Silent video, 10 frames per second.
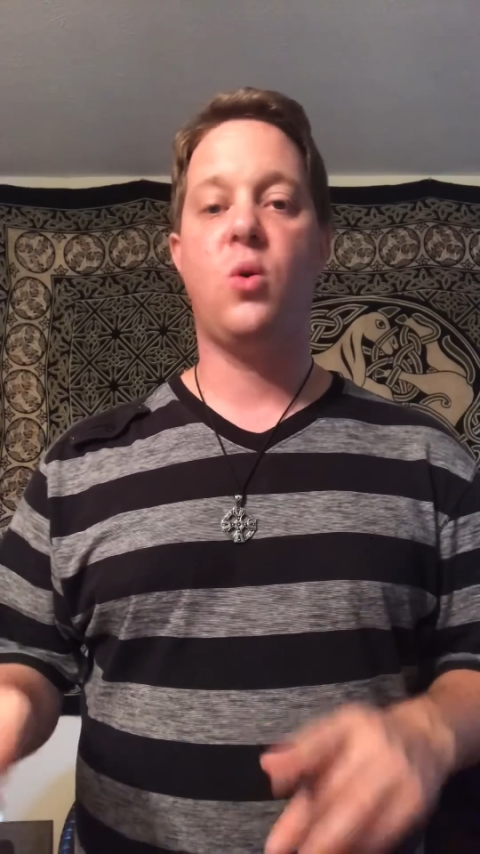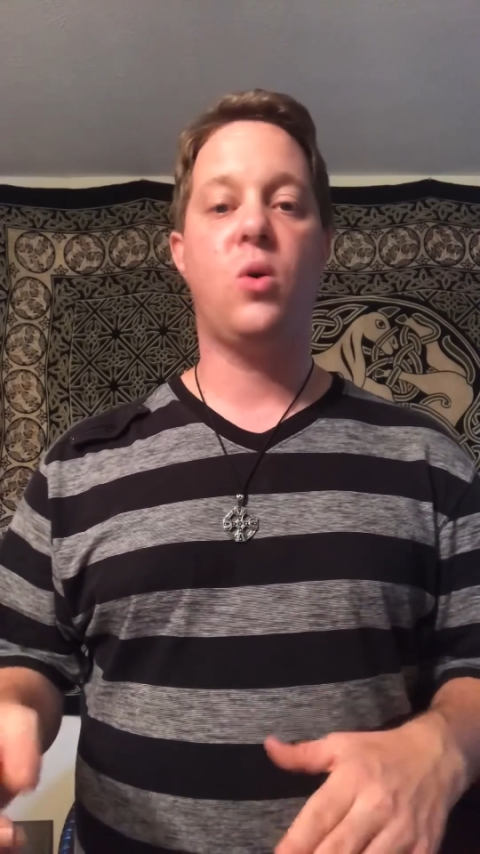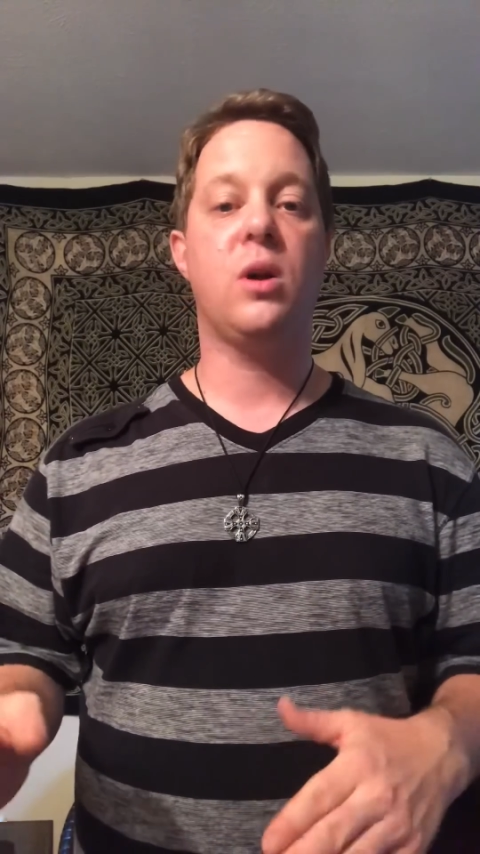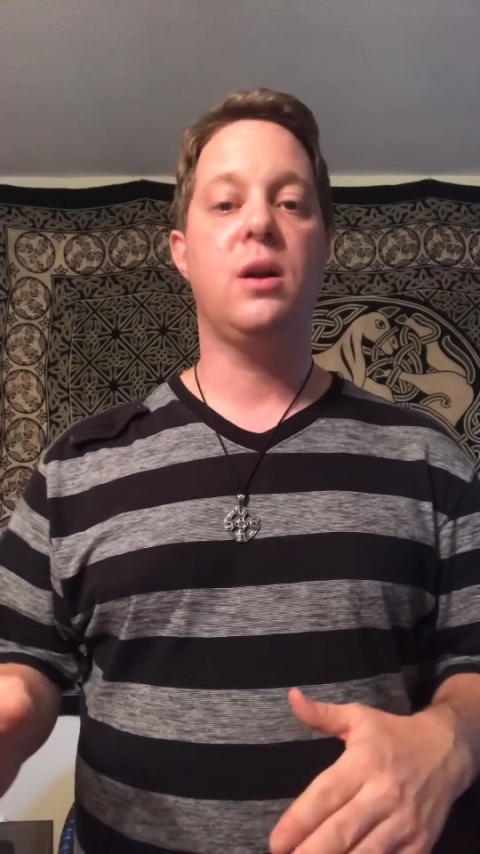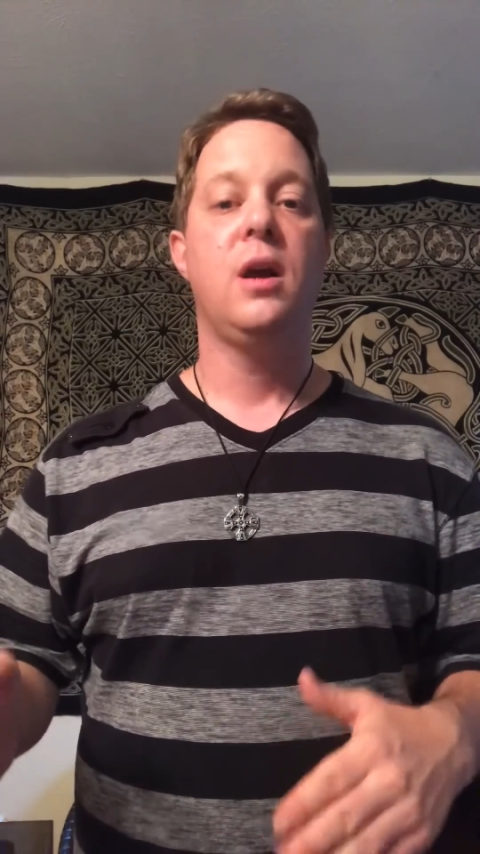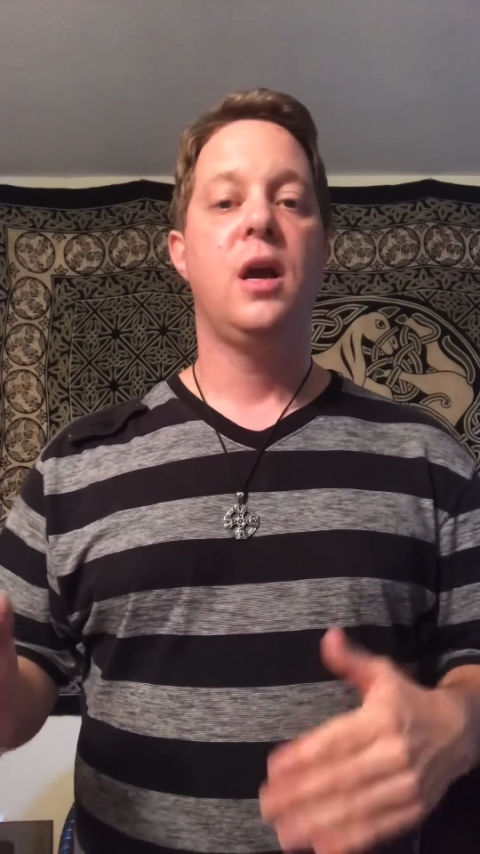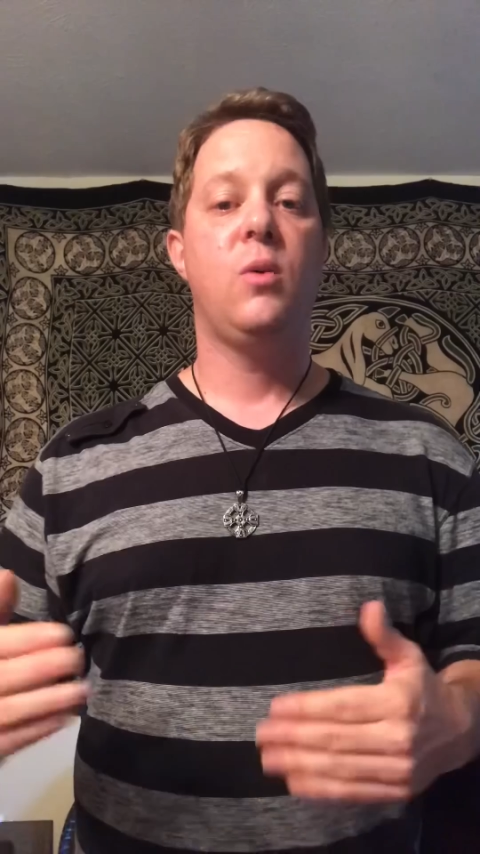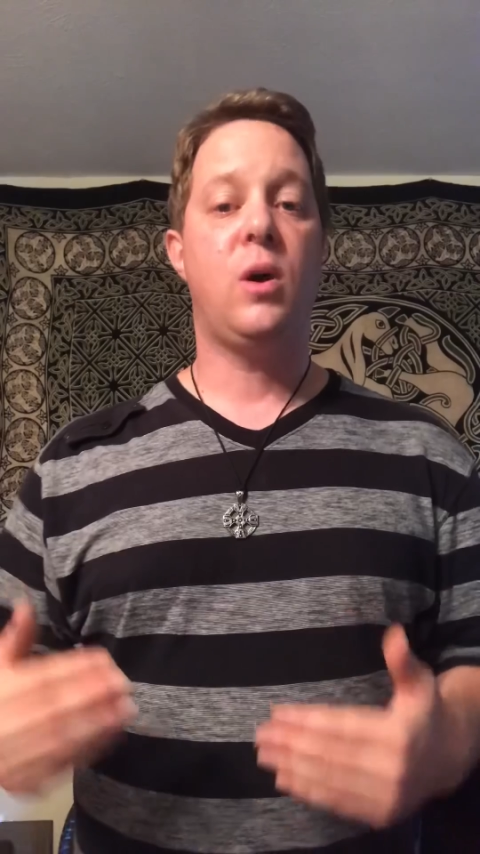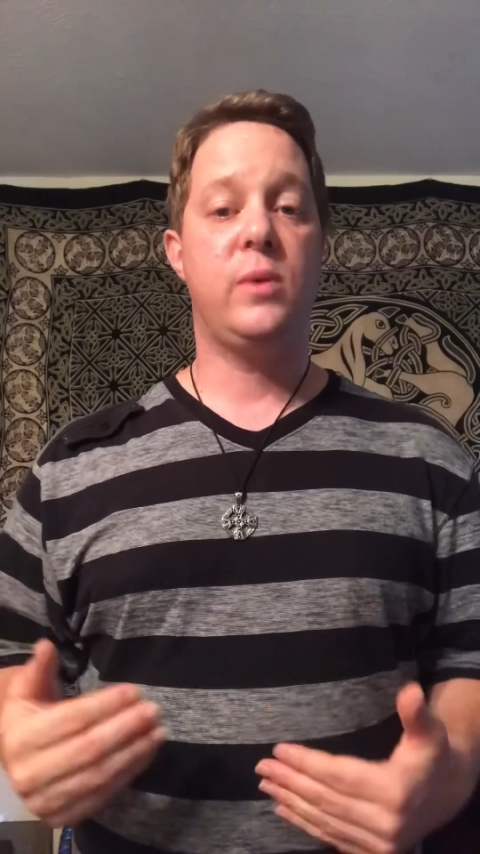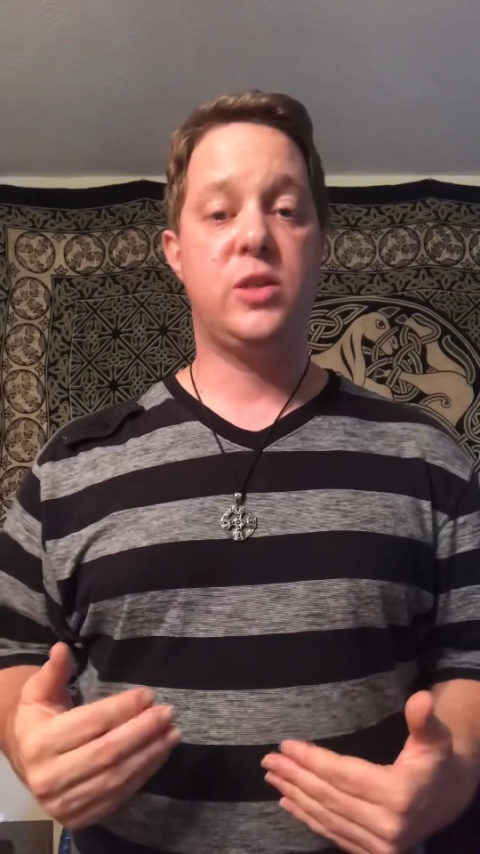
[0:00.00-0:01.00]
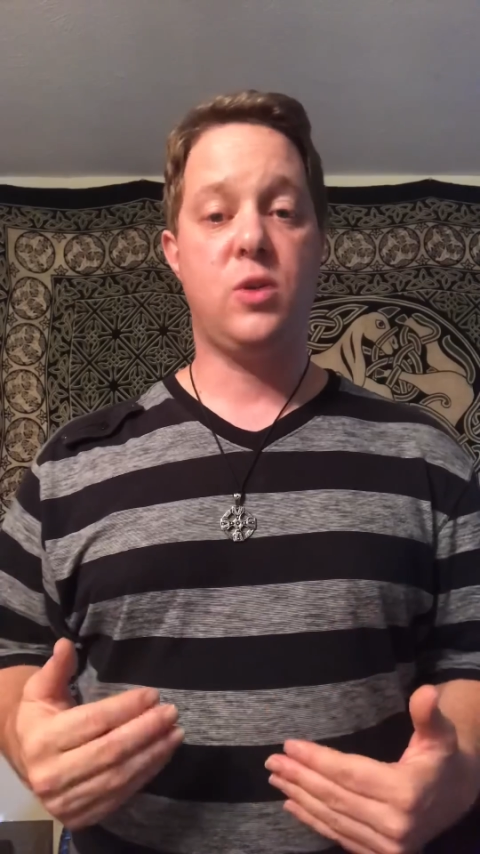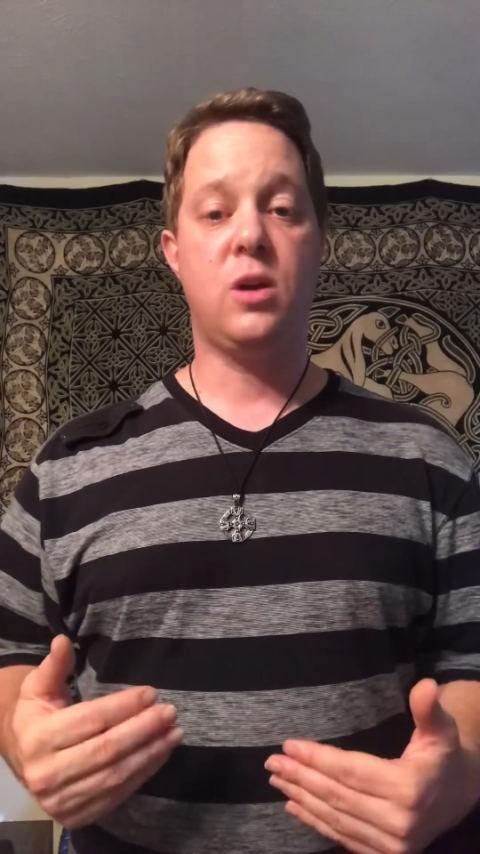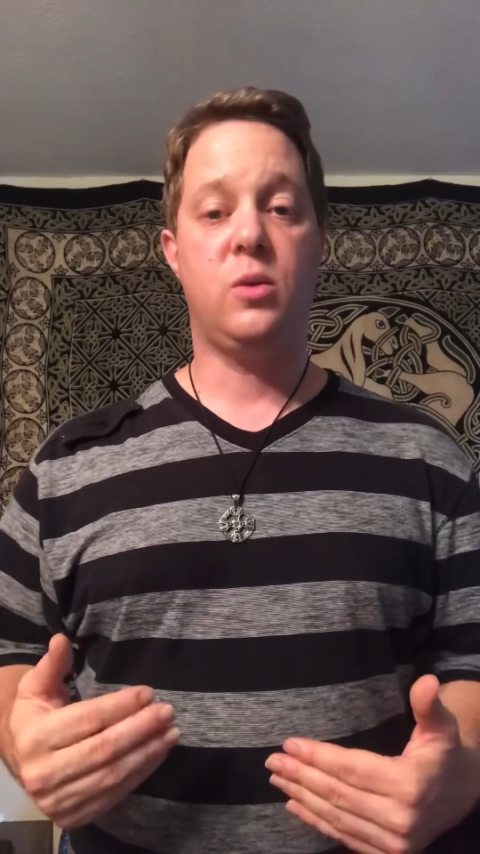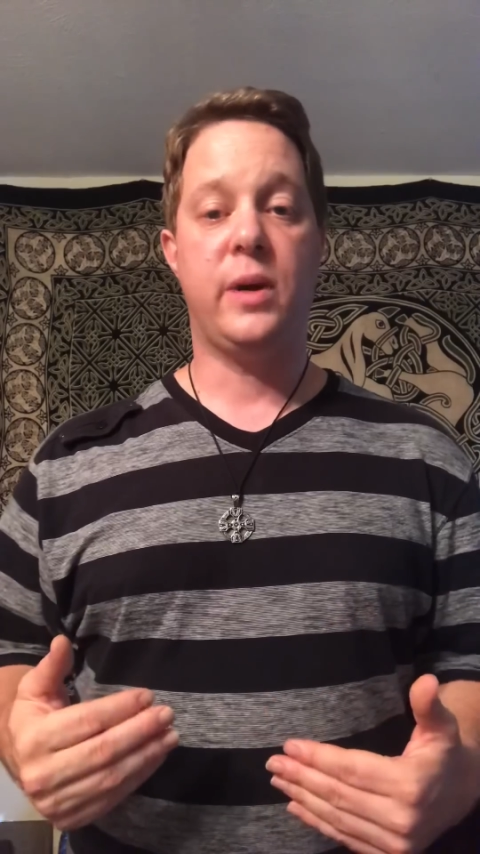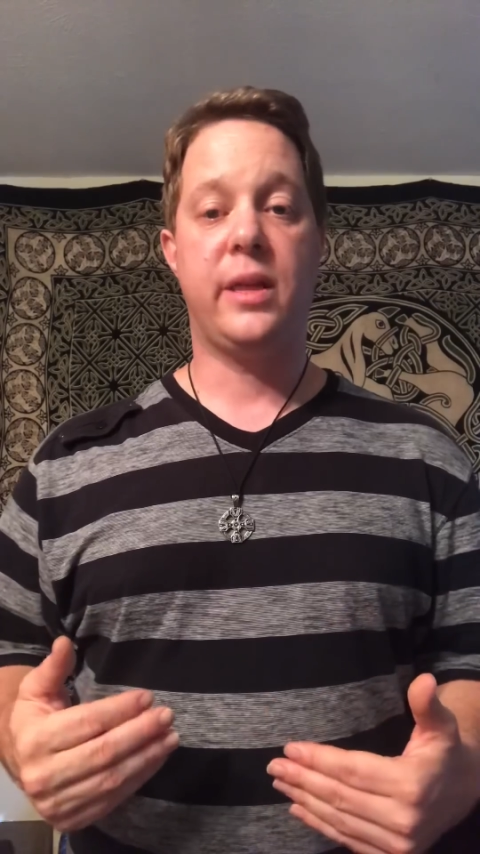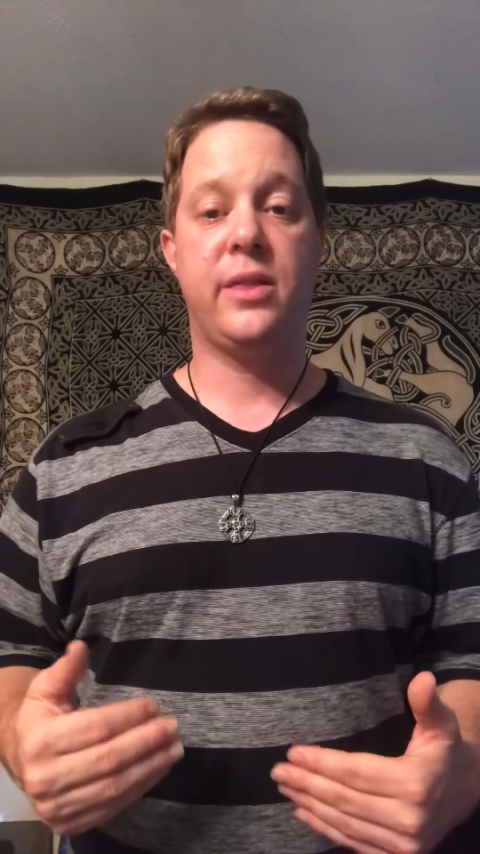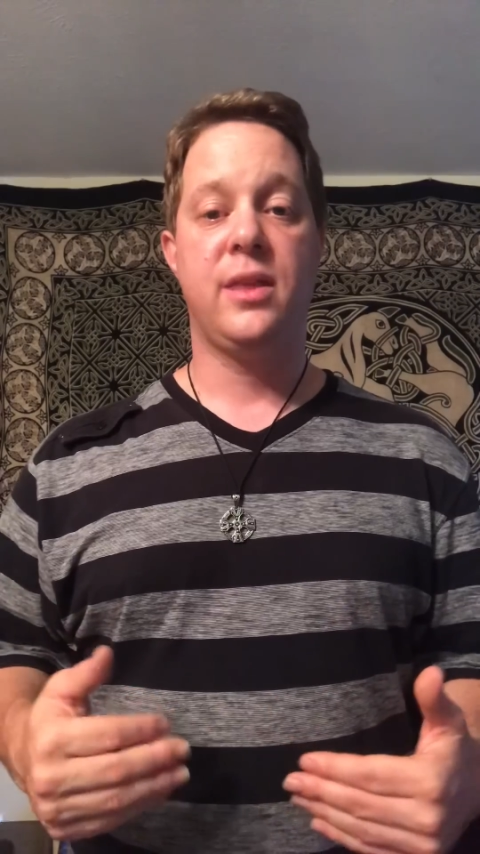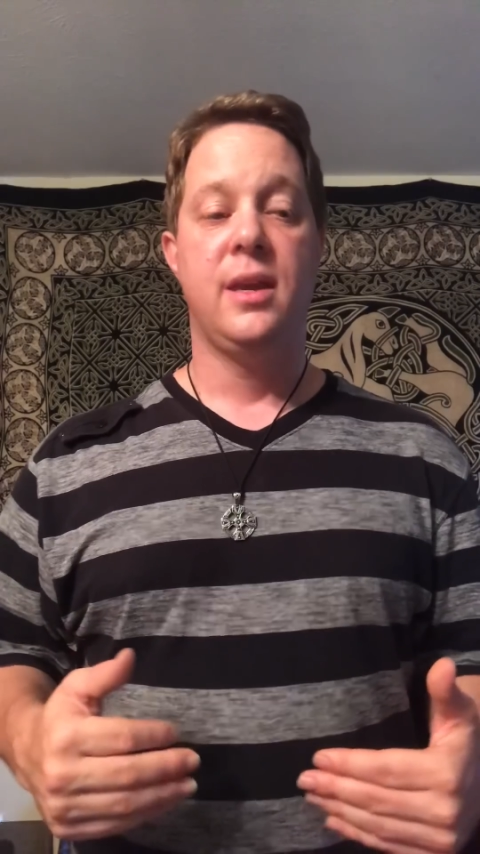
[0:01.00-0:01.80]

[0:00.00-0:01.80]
or what we struggle with.